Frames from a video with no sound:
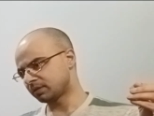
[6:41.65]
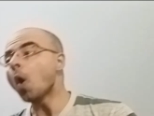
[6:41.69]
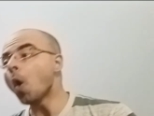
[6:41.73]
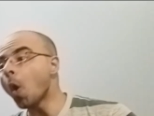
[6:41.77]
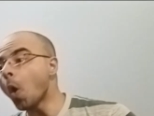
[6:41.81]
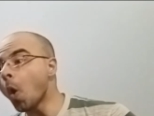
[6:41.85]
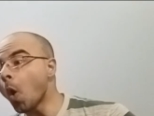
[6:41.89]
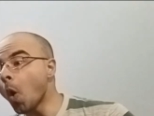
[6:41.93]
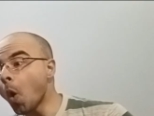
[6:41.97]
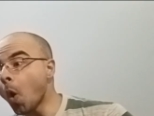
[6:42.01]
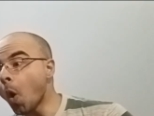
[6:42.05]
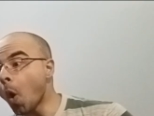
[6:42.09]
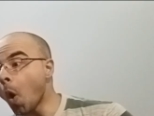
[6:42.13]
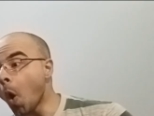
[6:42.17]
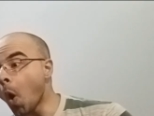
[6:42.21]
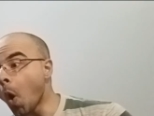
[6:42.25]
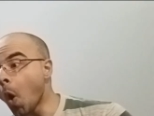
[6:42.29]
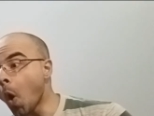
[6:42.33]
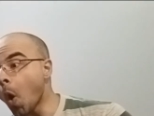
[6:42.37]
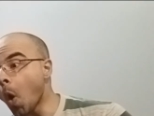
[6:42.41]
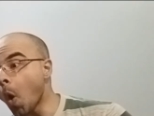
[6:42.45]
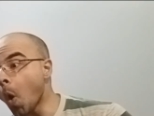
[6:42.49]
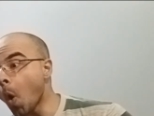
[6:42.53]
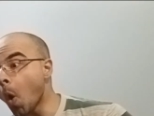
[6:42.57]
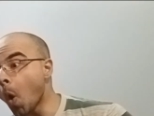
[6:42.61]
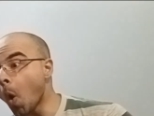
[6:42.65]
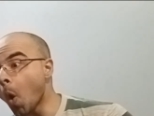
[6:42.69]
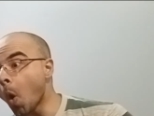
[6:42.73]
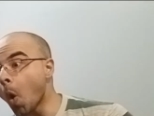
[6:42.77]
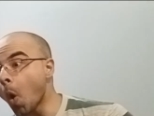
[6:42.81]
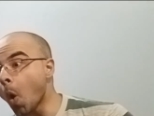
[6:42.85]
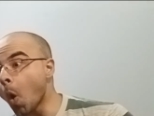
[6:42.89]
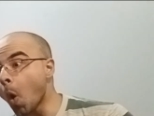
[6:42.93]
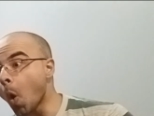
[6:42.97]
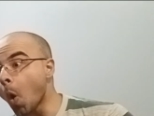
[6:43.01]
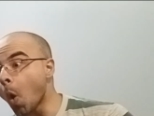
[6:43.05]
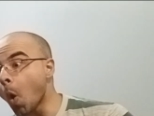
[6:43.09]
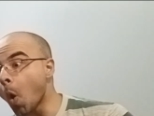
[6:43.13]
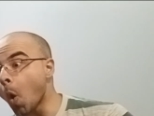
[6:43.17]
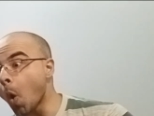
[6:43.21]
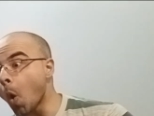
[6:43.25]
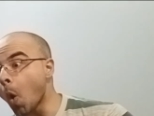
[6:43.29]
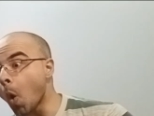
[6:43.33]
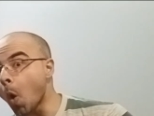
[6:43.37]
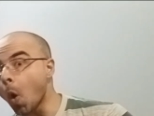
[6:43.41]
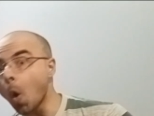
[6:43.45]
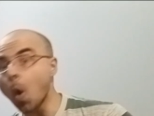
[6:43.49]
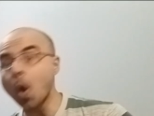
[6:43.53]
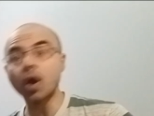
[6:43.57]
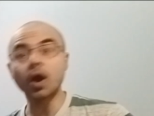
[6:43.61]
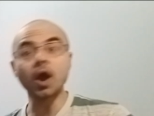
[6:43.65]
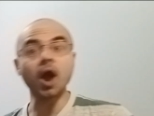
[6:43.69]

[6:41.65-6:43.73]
Oh!